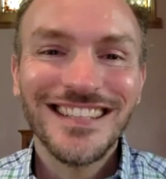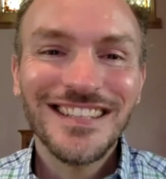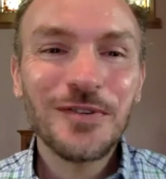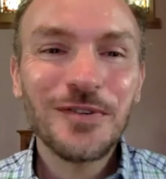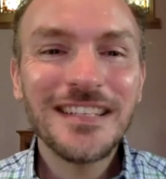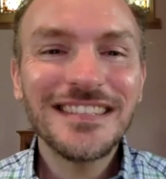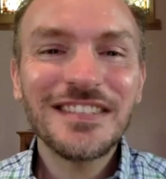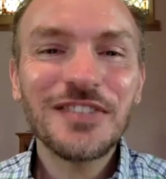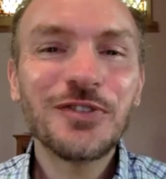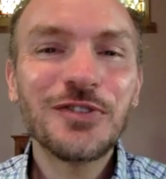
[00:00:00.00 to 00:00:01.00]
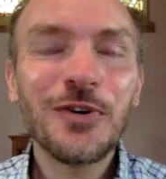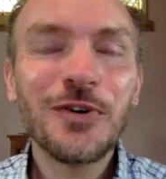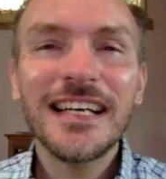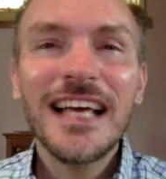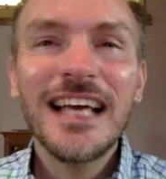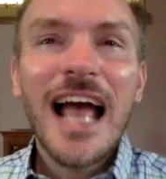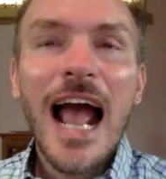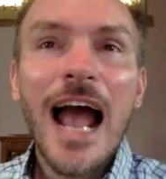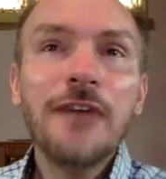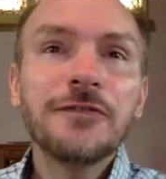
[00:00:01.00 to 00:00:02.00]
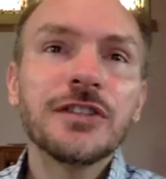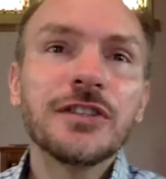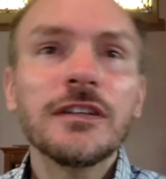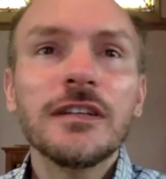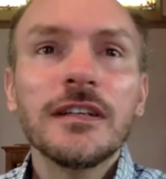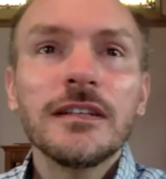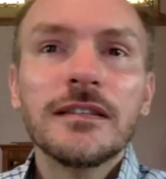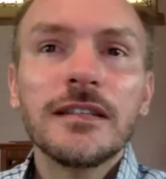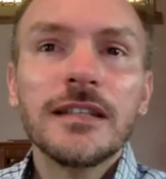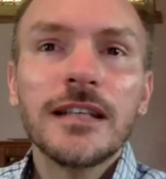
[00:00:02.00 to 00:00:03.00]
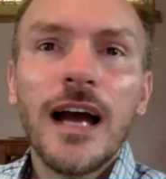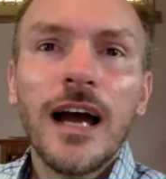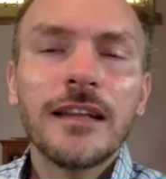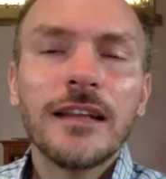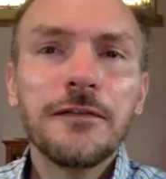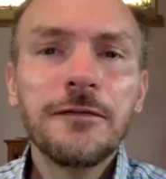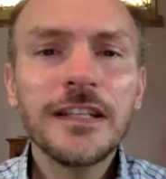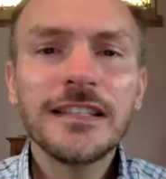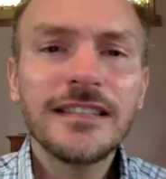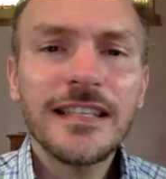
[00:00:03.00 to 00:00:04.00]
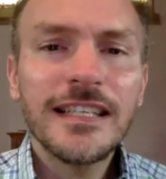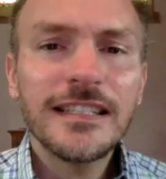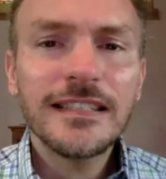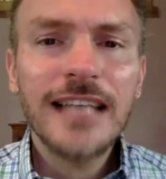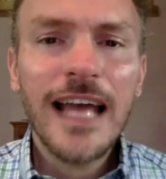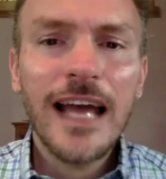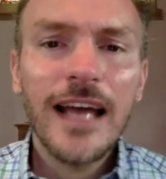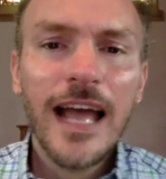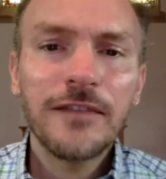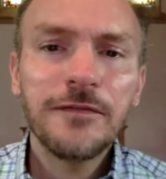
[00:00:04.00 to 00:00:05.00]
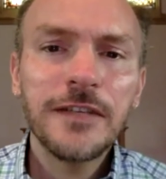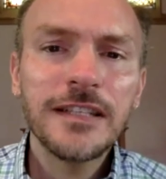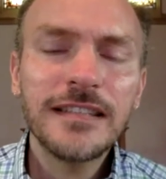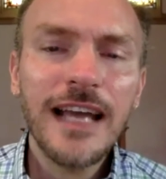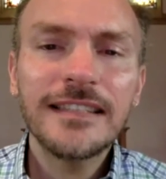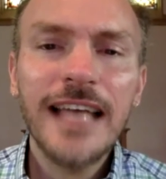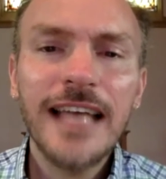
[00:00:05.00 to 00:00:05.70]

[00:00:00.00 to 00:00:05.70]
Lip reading: So this is a story after the Philistines had